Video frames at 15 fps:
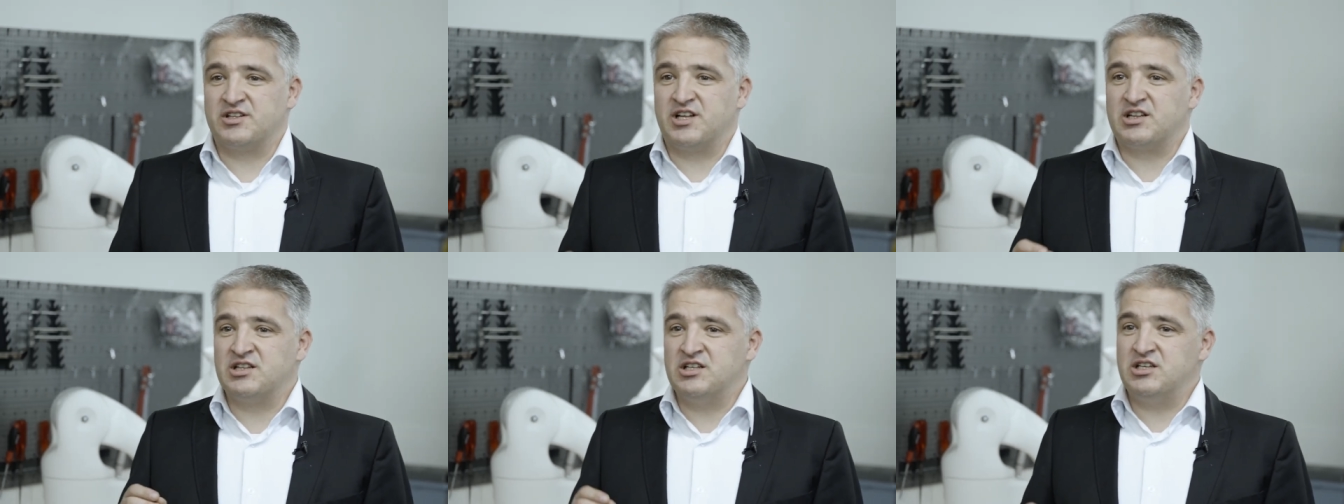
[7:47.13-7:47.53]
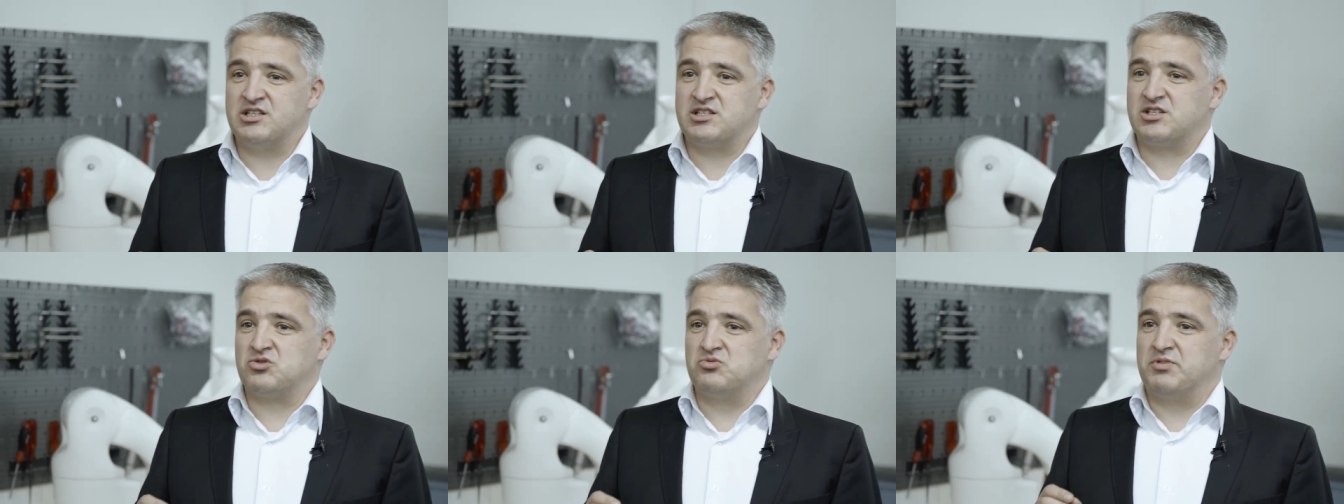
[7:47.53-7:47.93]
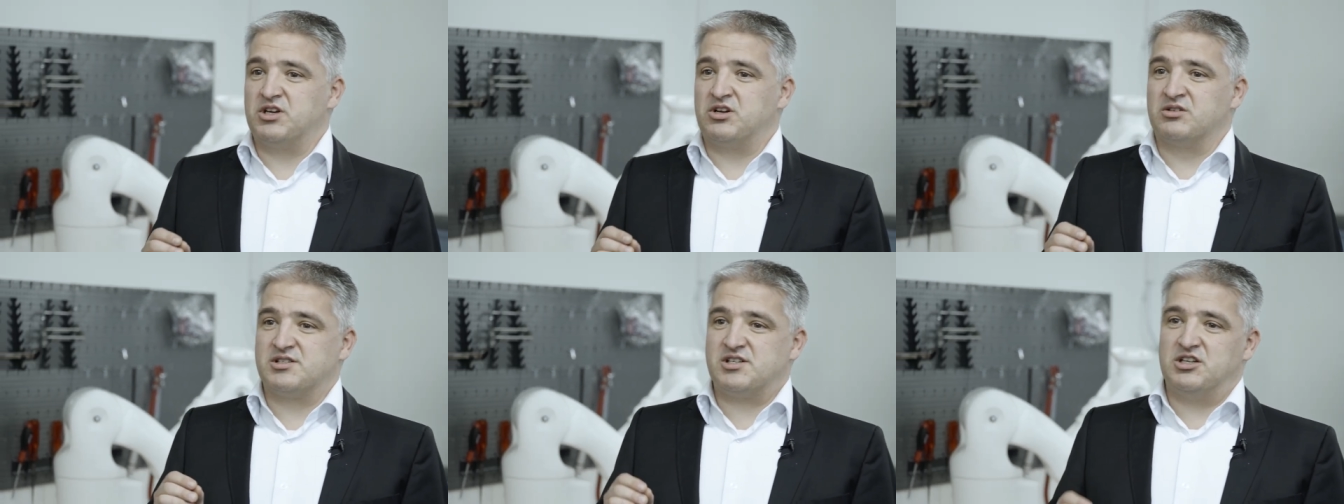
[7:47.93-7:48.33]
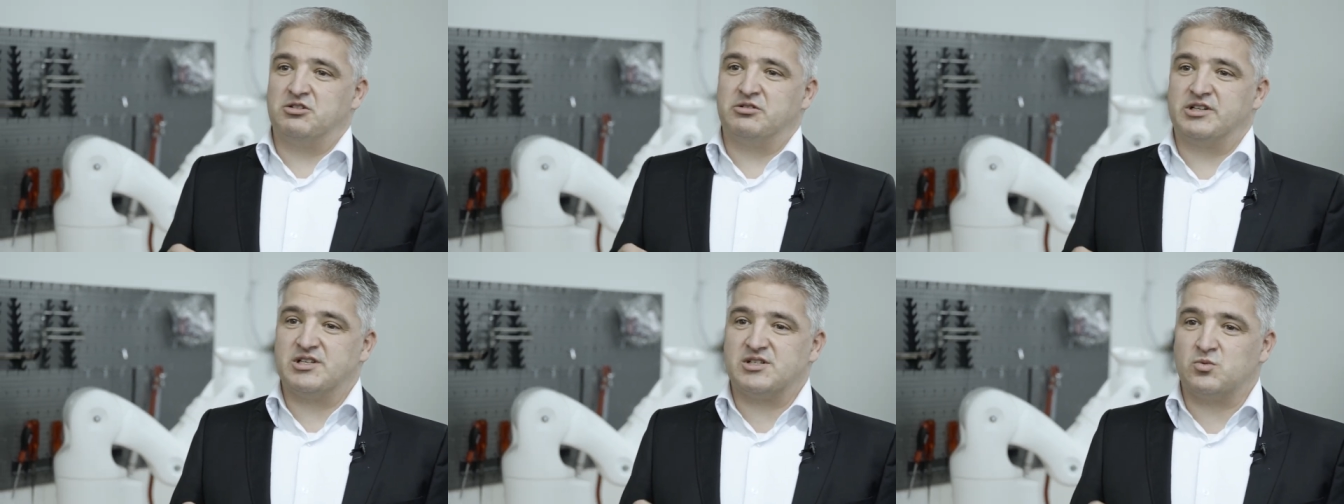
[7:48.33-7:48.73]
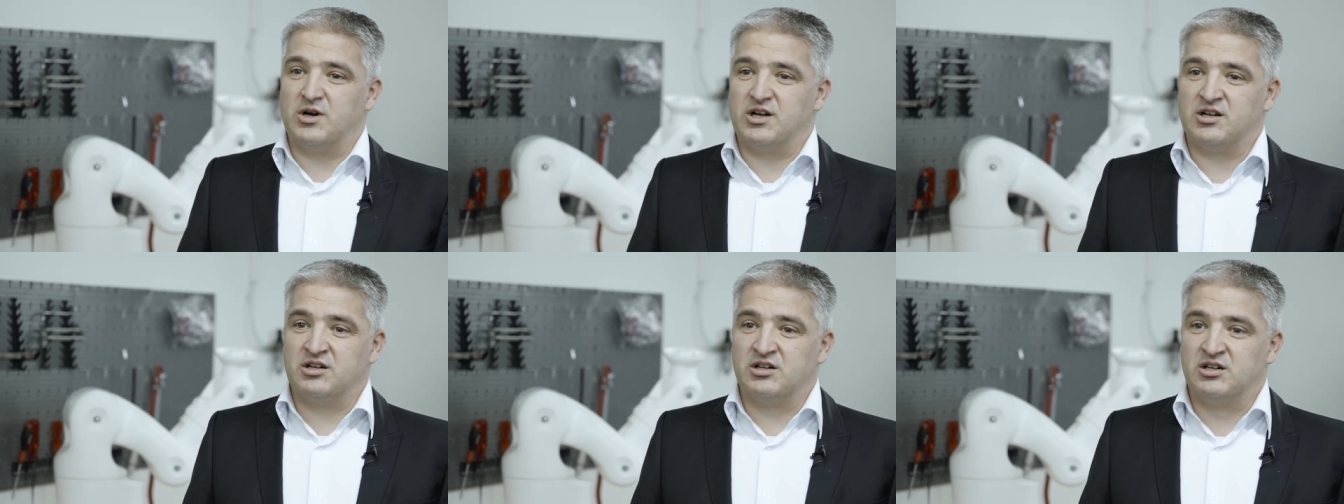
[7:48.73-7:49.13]
that needs to be considered as
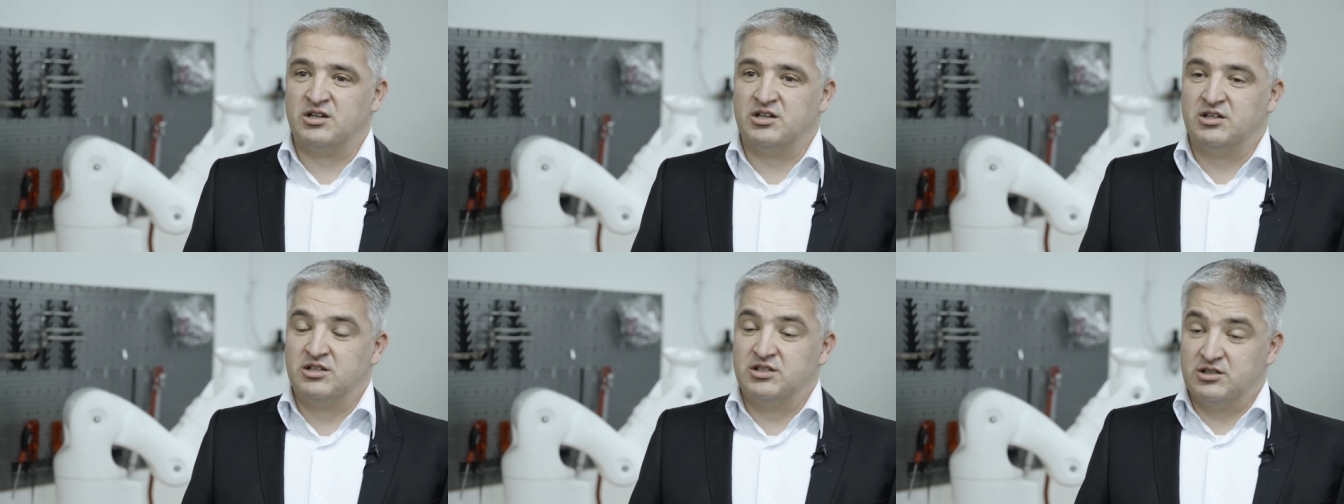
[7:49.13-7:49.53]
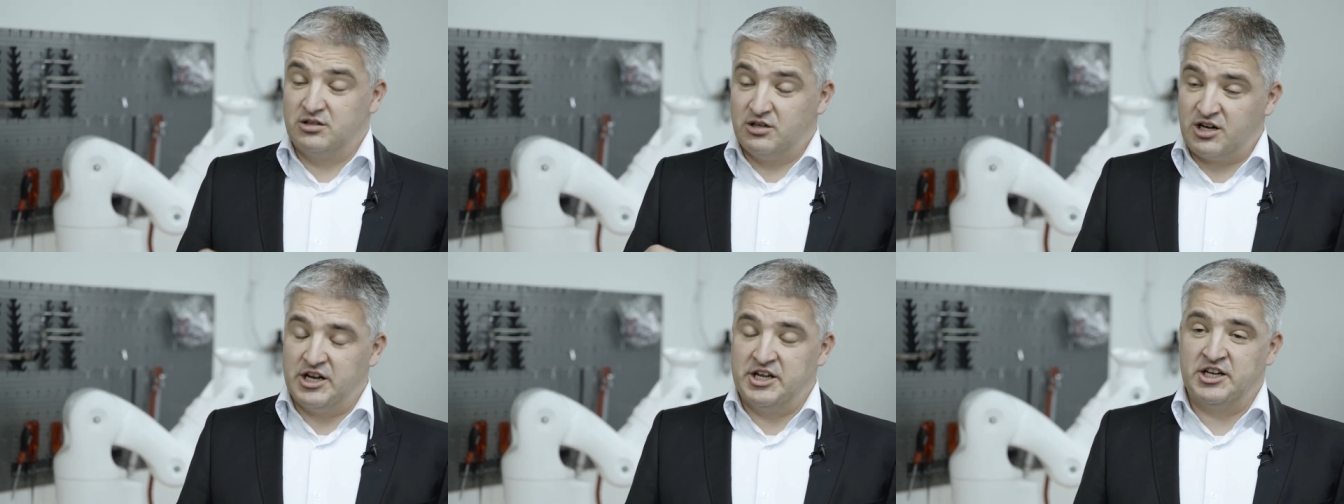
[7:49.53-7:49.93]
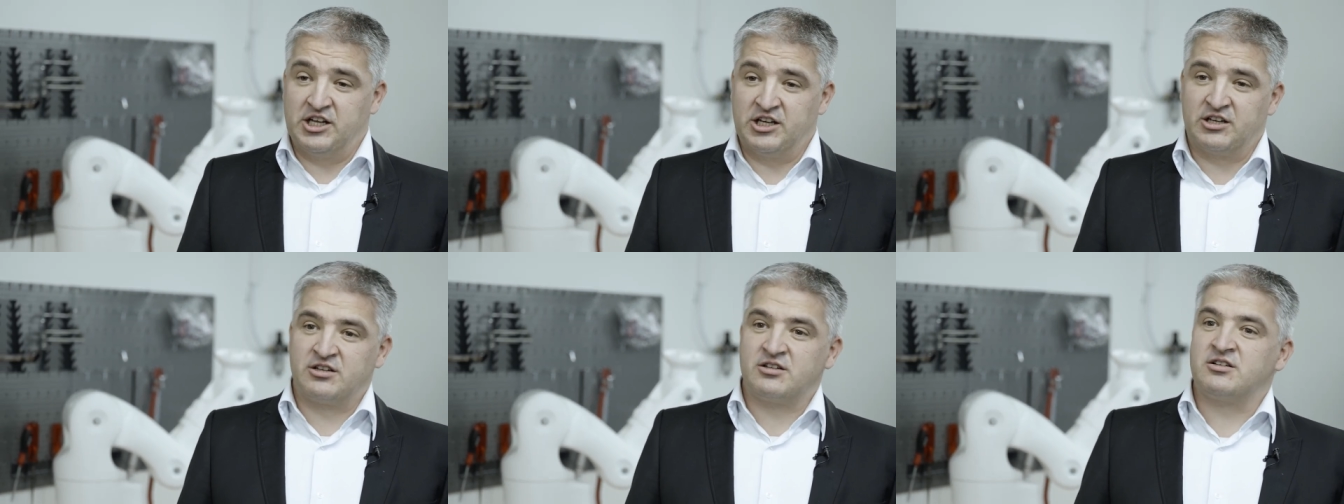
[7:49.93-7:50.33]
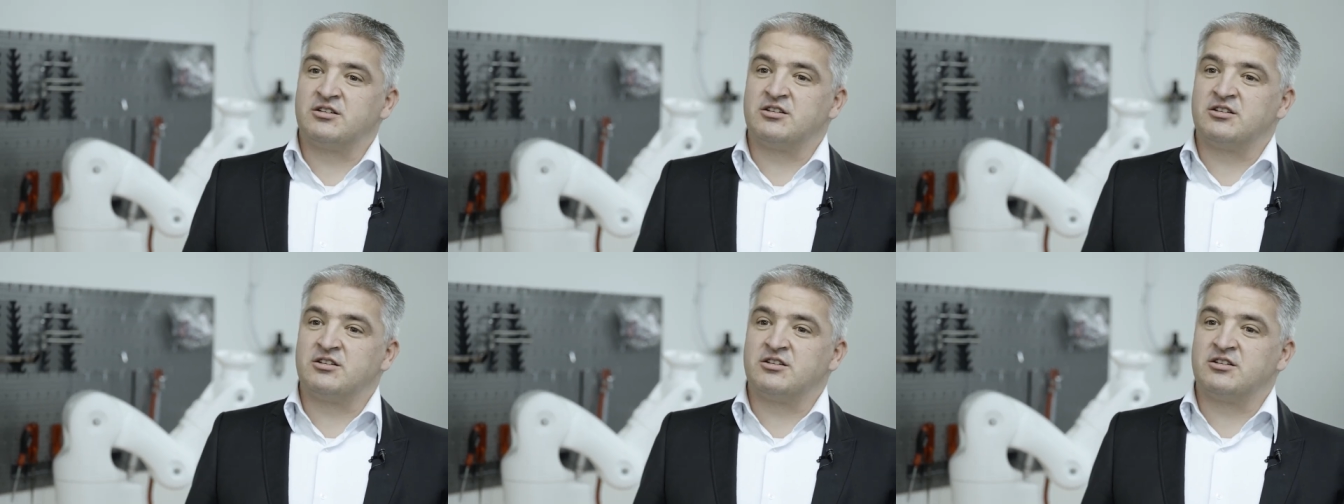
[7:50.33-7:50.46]
well, the cleaning.